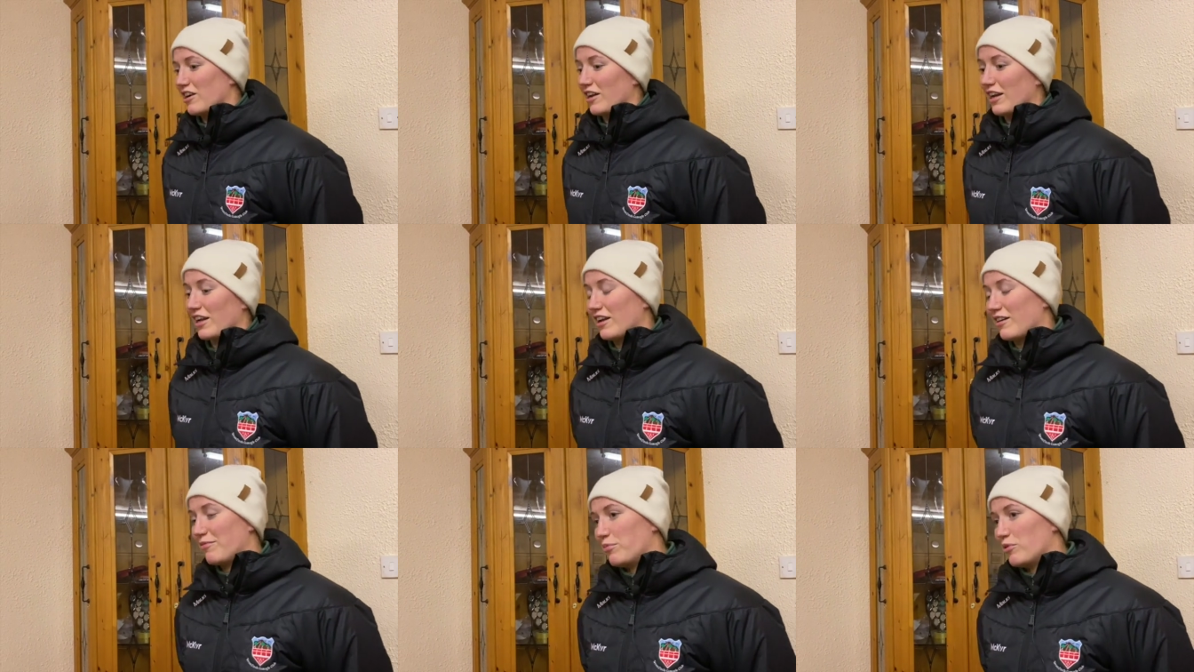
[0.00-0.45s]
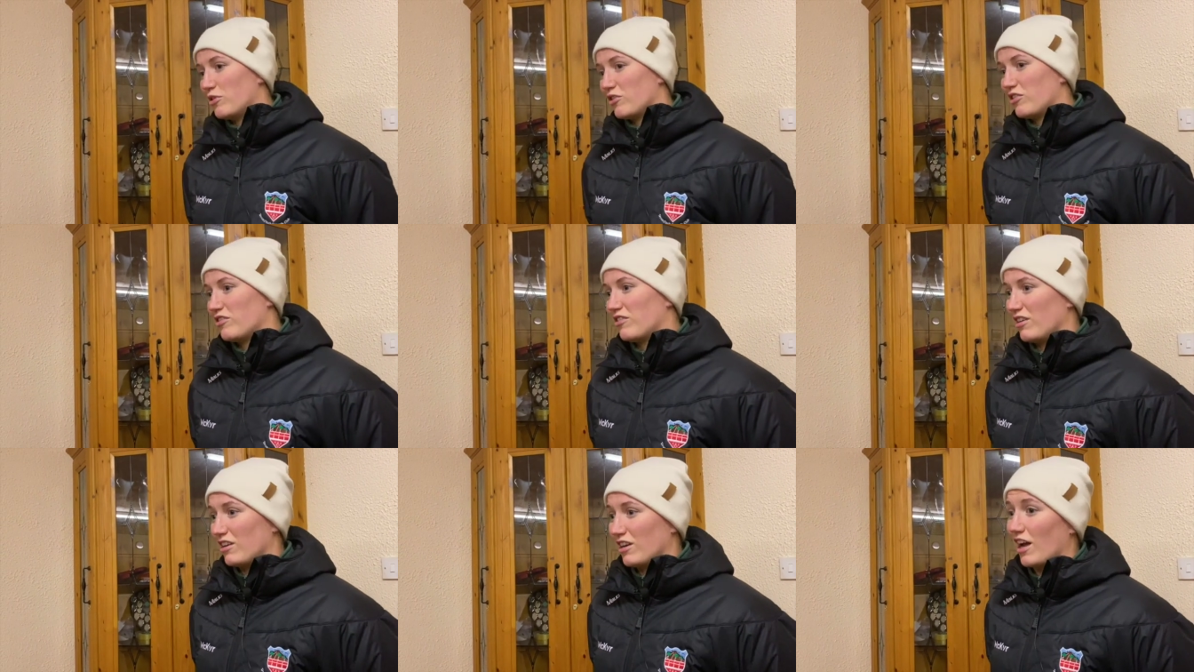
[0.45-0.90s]
Like,
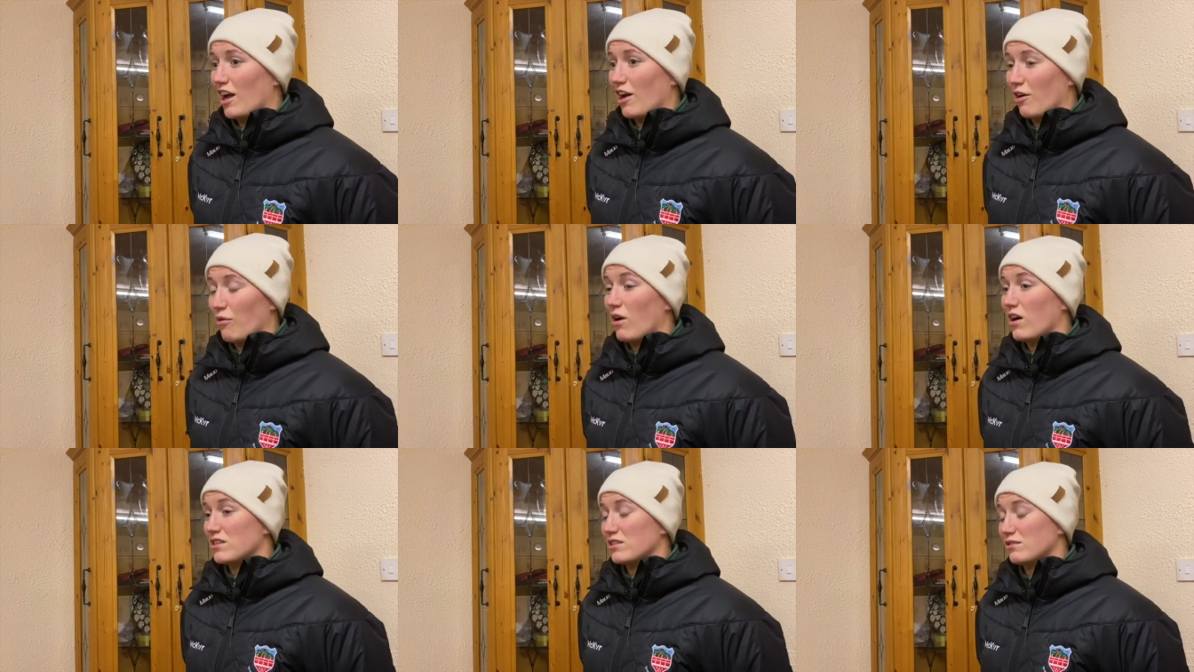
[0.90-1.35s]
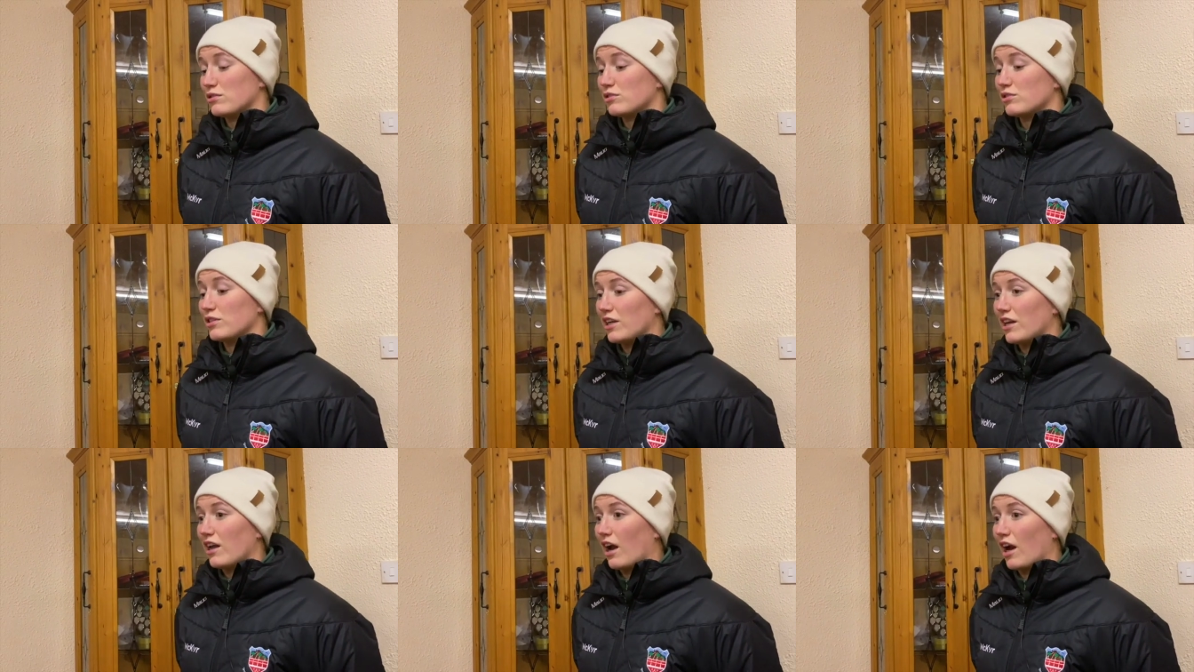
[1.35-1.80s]
but yeah, it was. It was
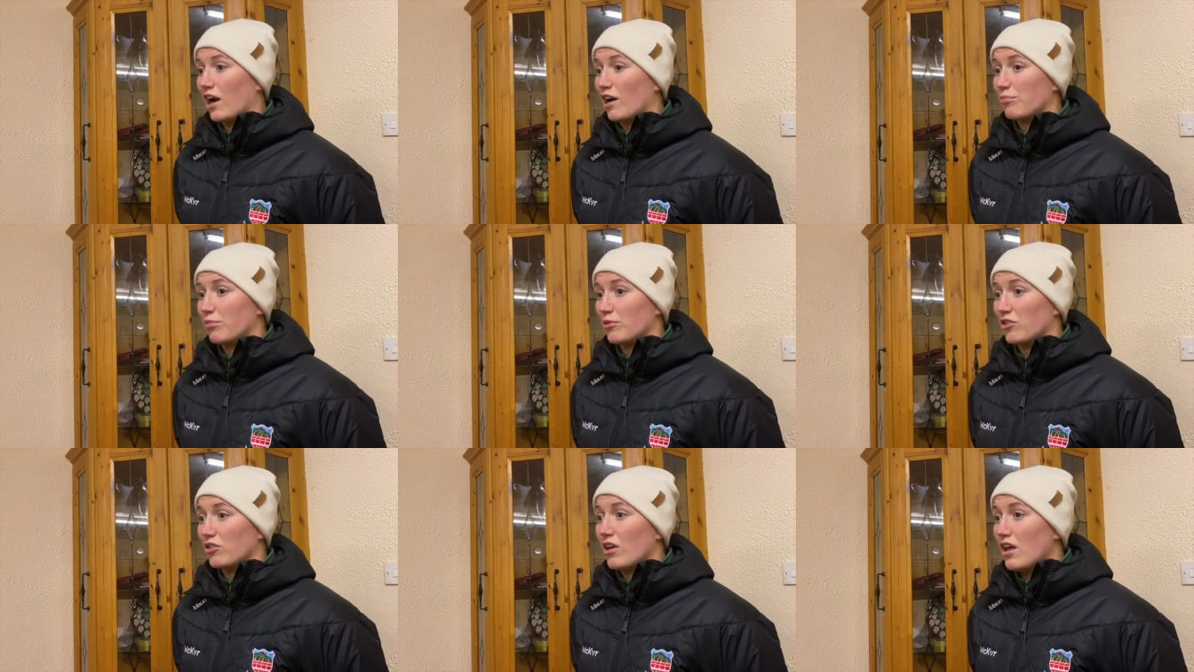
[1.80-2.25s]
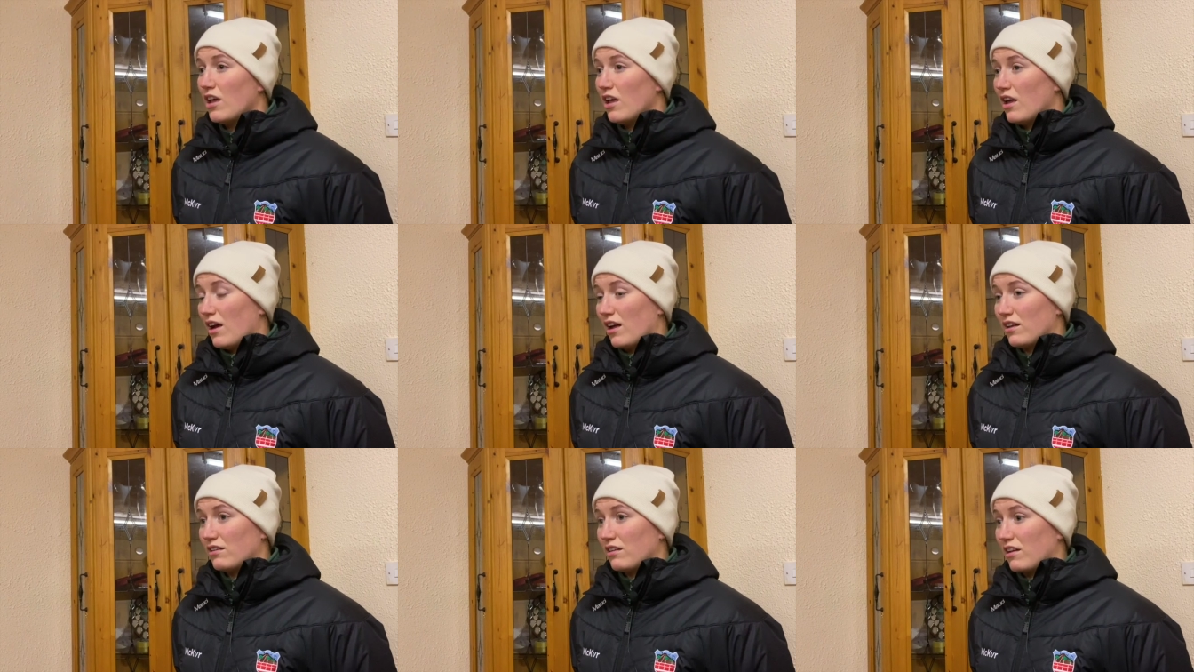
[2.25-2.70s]
really hard, but
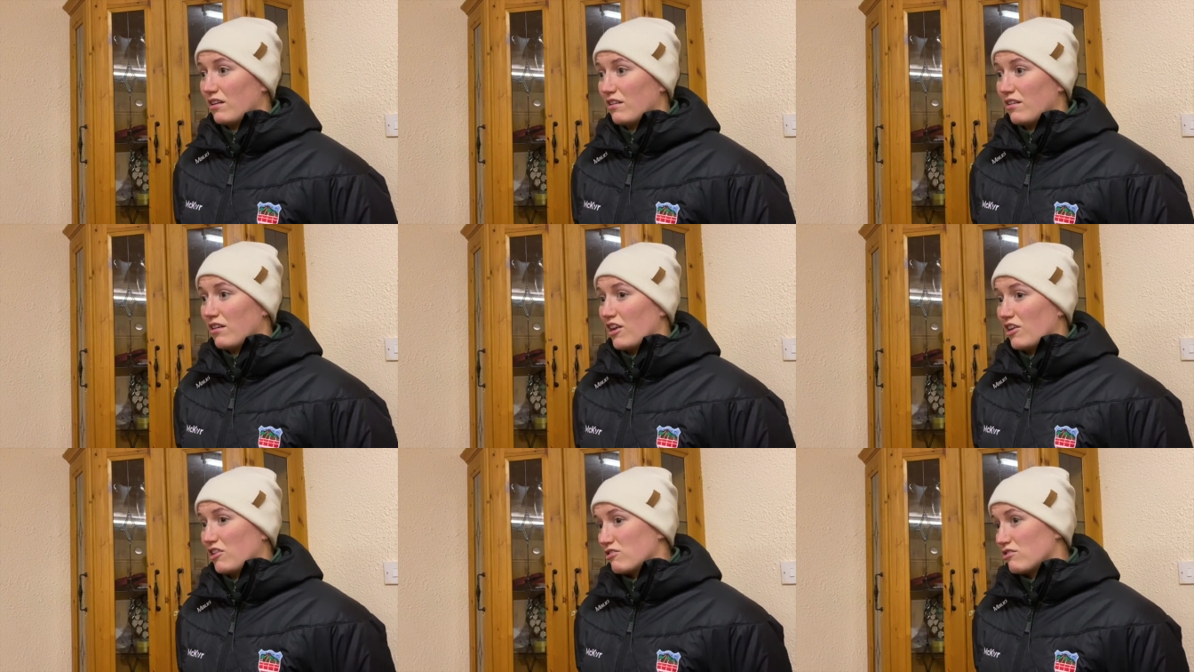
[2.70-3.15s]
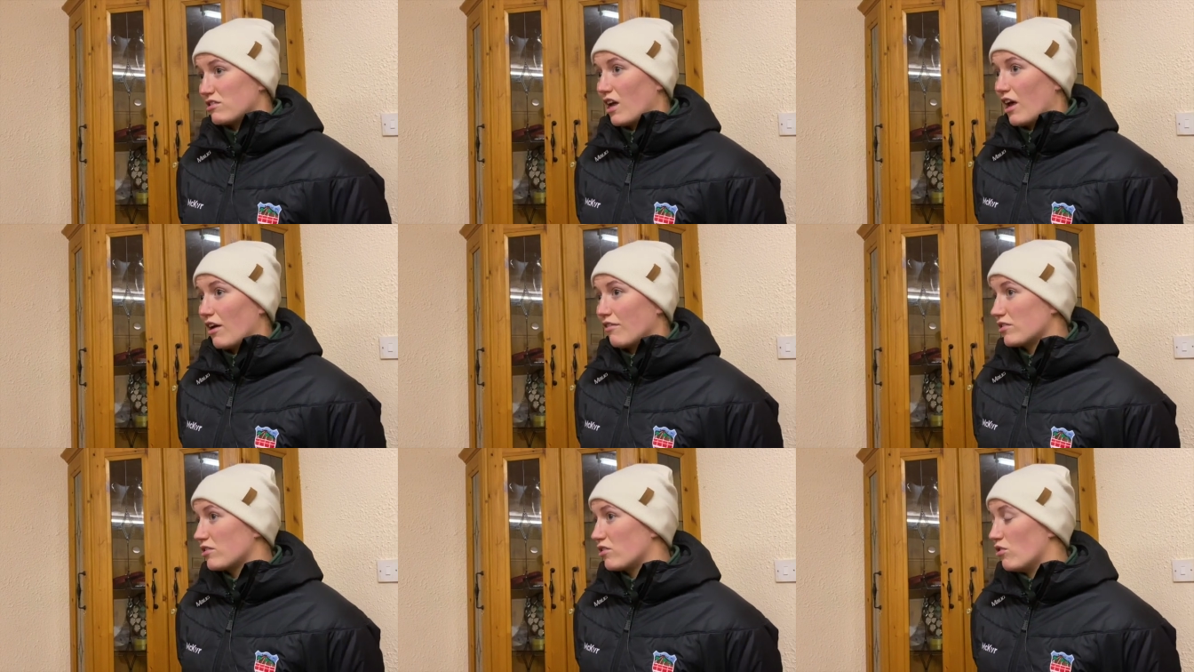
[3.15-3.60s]
at the end of the day, you just
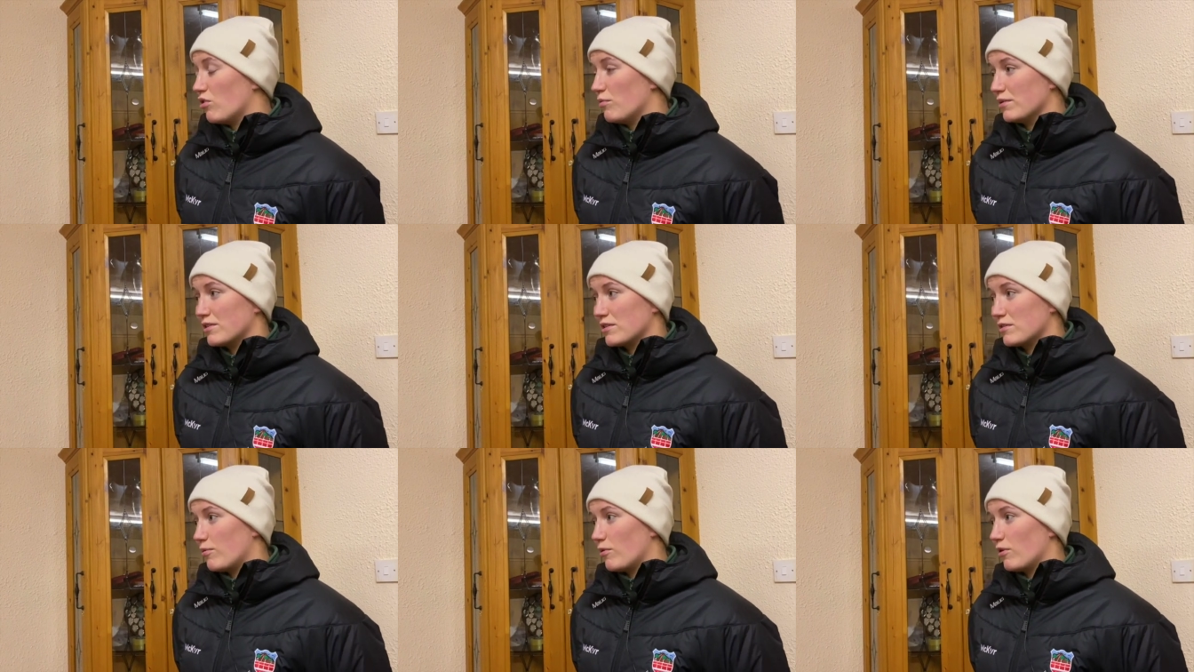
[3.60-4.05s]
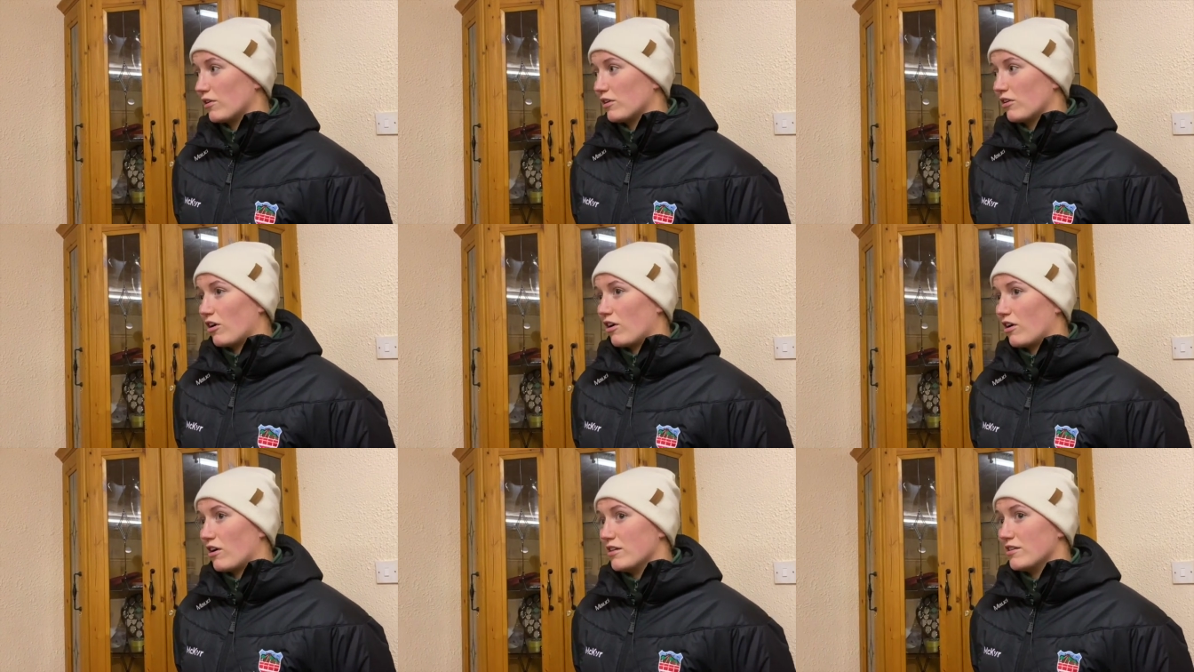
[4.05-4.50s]
have to come and support
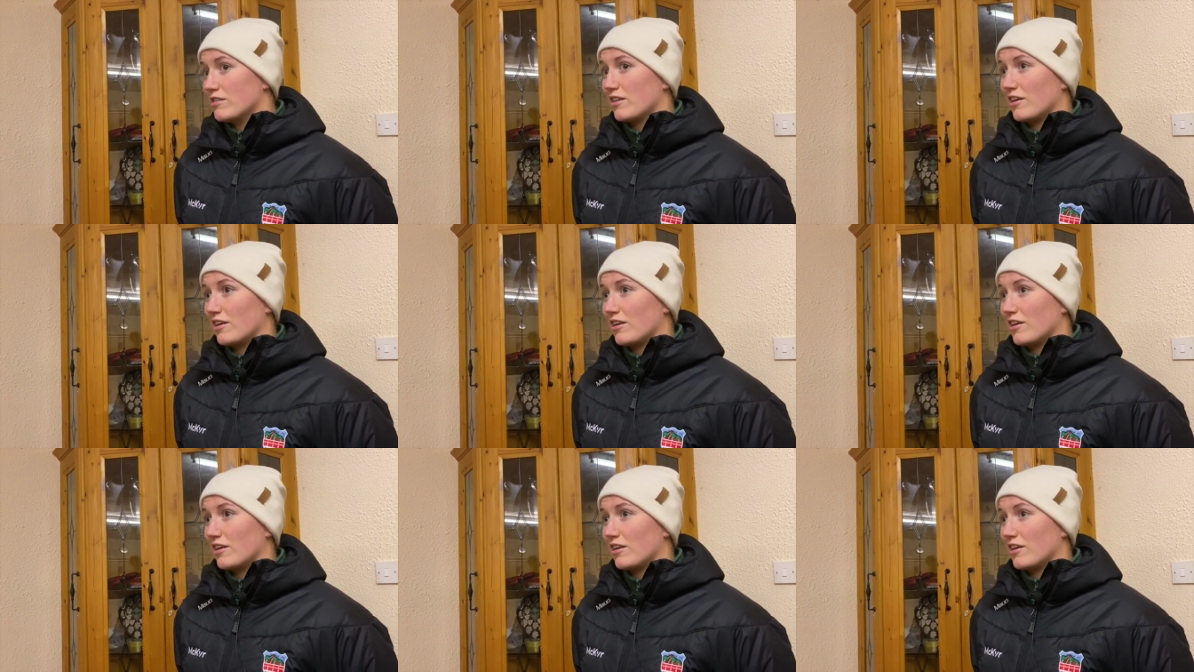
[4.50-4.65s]
girls.